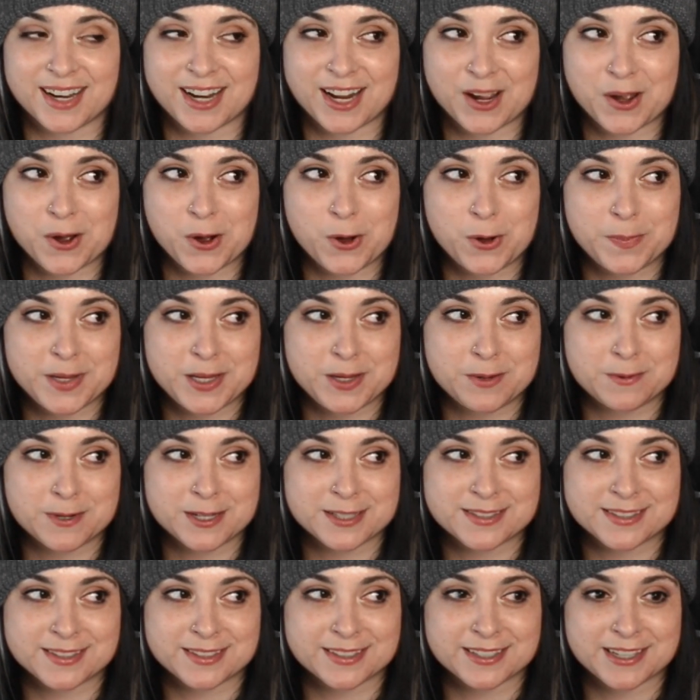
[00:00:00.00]
I hope he
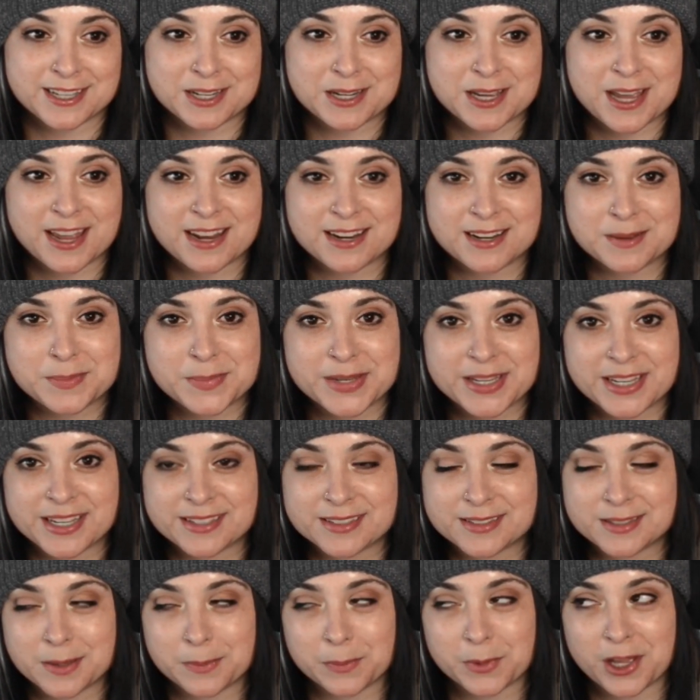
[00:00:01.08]
wasn't going to end up being
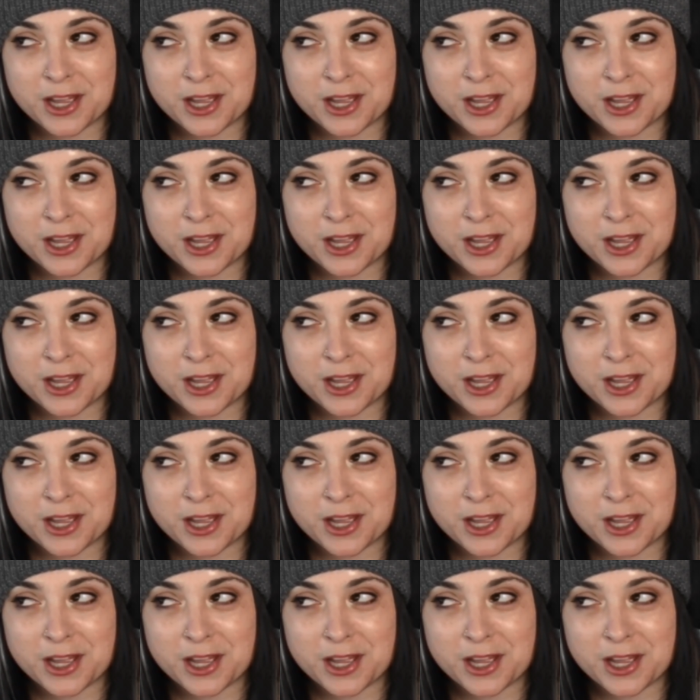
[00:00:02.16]
some